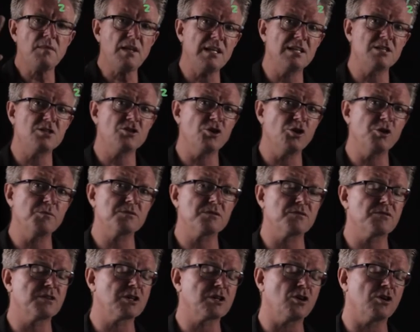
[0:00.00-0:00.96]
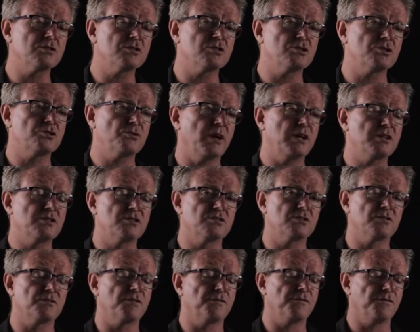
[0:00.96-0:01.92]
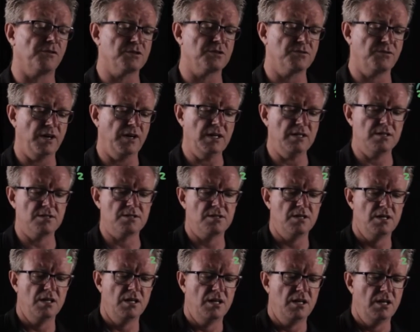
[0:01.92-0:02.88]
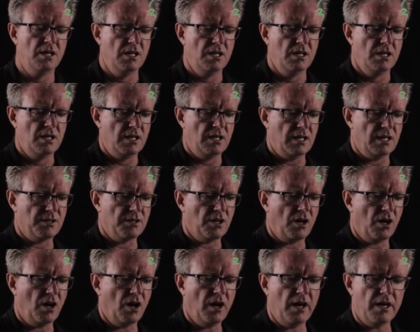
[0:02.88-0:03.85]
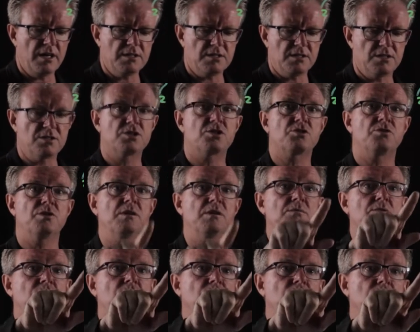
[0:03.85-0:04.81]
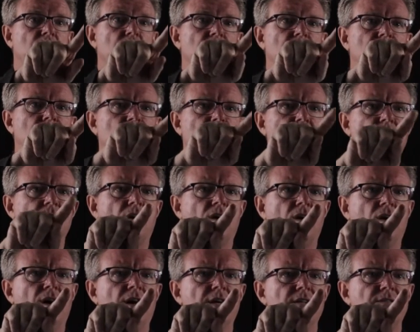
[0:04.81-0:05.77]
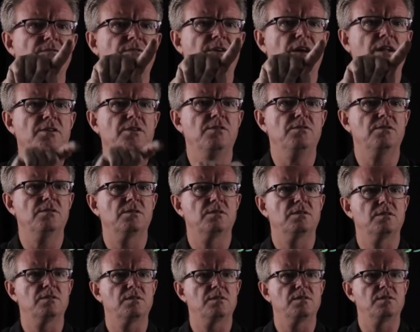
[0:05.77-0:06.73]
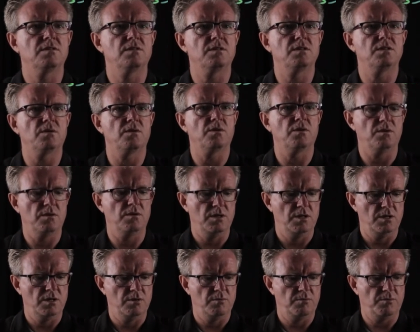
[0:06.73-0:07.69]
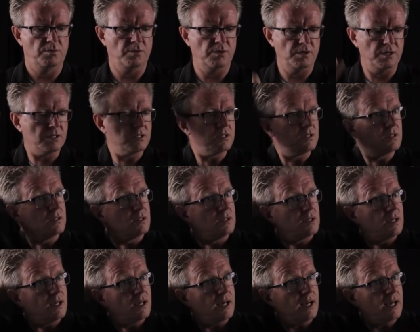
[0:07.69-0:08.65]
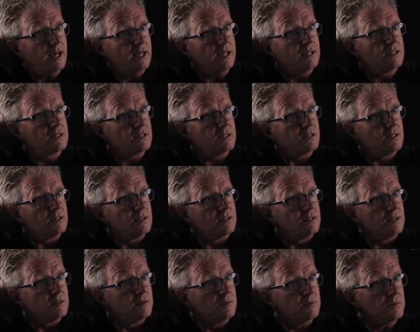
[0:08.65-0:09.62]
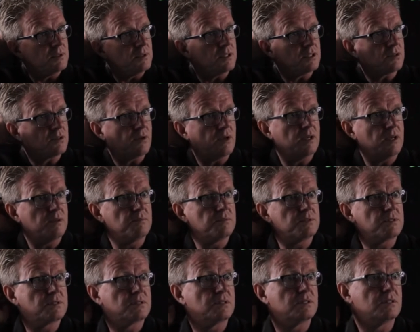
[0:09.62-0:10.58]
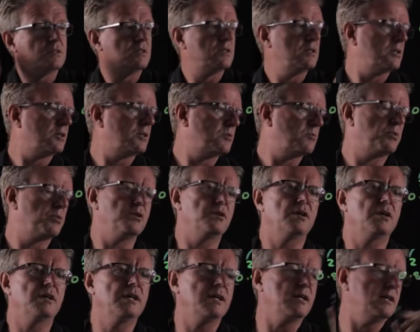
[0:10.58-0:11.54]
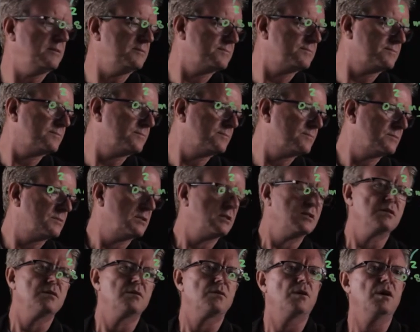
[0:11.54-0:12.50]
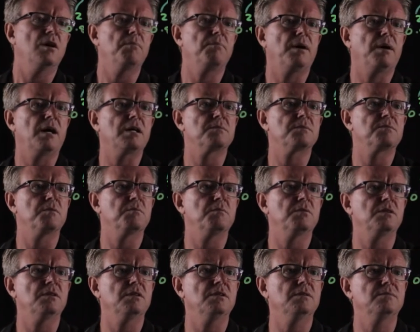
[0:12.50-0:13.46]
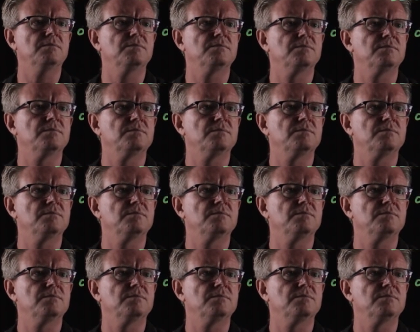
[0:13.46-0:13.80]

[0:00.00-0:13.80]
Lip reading: in terms of the concentrations of the phosphates, the highest is stream two. That's the highest value, 0.8 milligrams per liter. Right, parts per million.